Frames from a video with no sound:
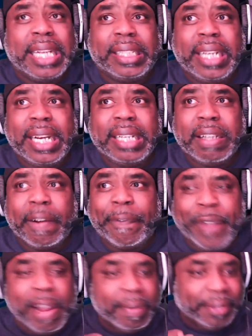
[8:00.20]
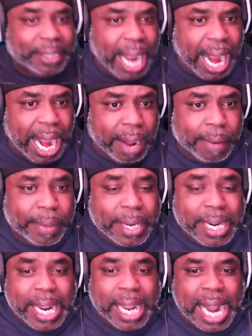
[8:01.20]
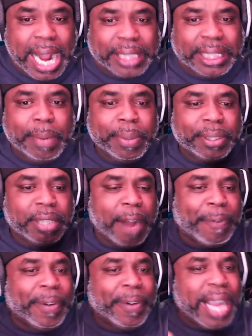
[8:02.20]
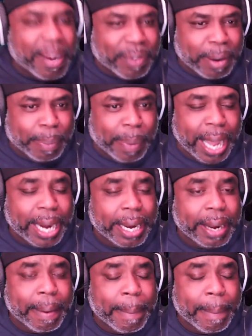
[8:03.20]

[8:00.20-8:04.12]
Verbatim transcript: she's the fifth child and how she was there for everybody.